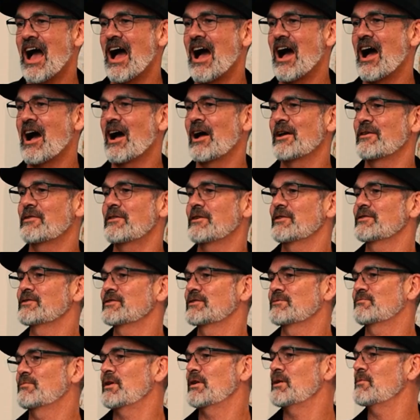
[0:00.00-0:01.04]
I think
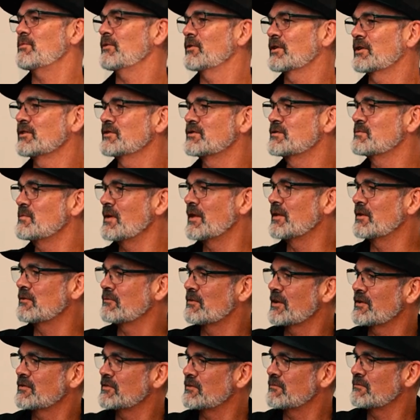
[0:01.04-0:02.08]
people can spend the
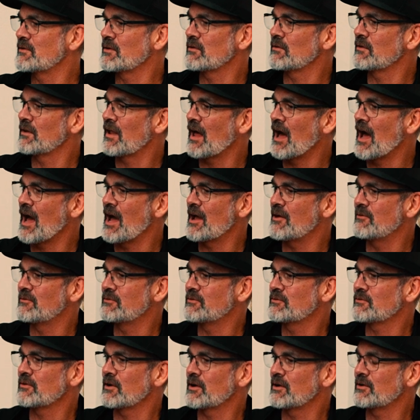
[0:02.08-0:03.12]
rest of their lives
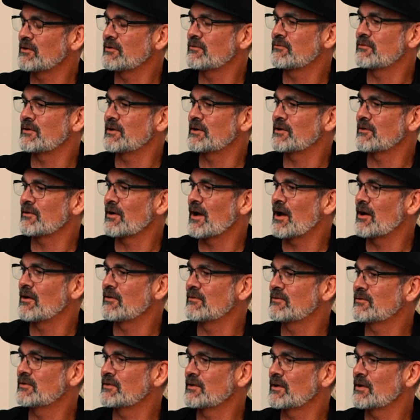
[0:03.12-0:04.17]
trying to figure
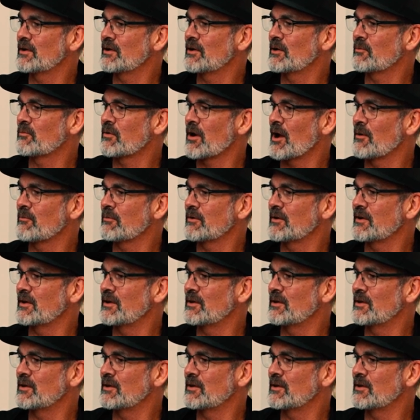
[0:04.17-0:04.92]
out a property in